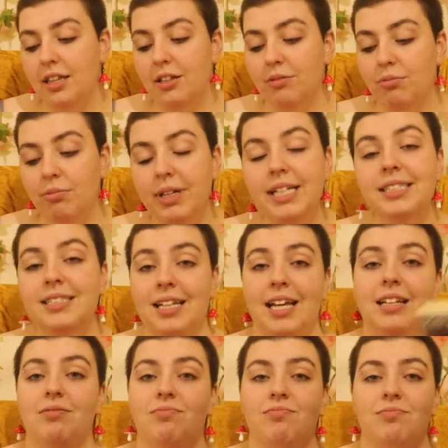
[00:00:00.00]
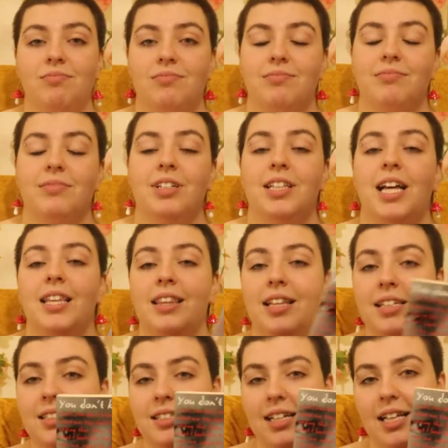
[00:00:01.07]
The reason that
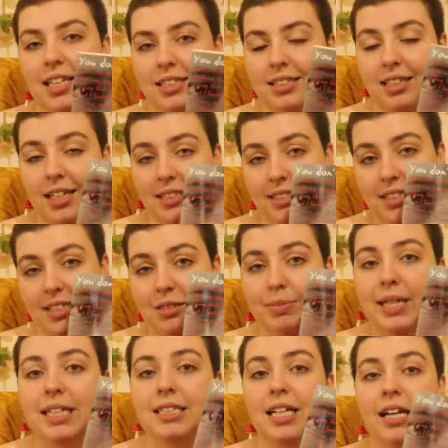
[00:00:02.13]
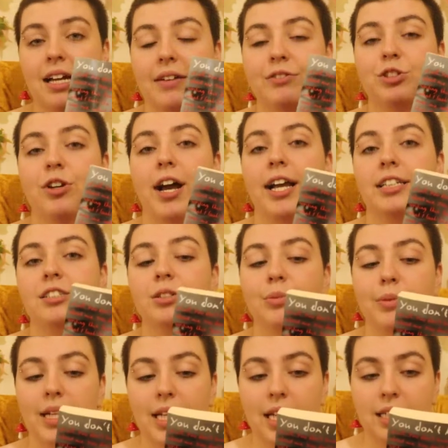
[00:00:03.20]
this is on this list is because I have tried to
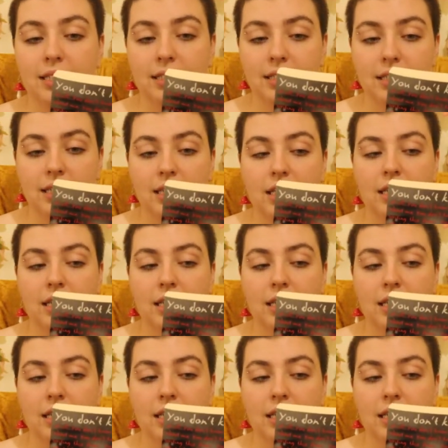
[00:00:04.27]
read it